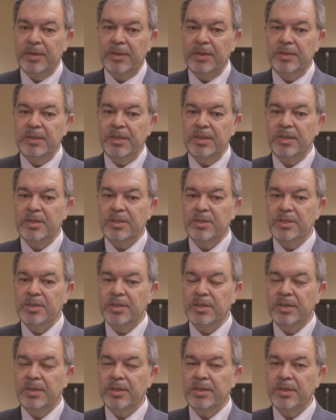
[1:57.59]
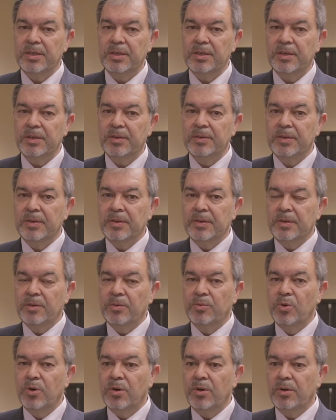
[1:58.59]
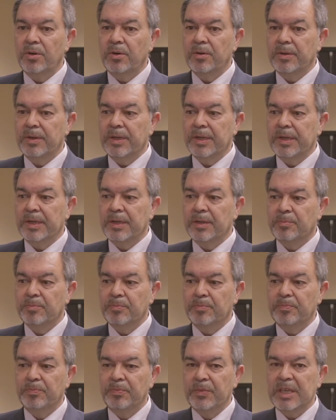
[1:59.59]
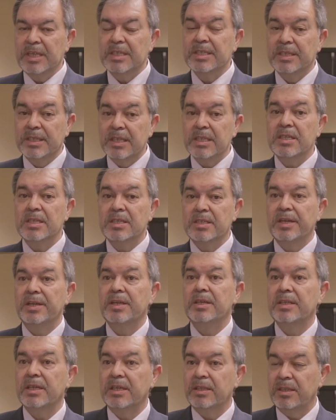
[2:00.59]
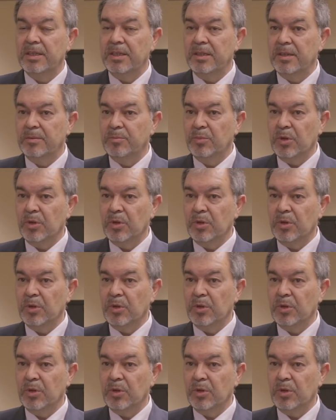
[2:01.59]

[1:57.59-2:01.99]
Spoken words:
In this world, it's necessary that the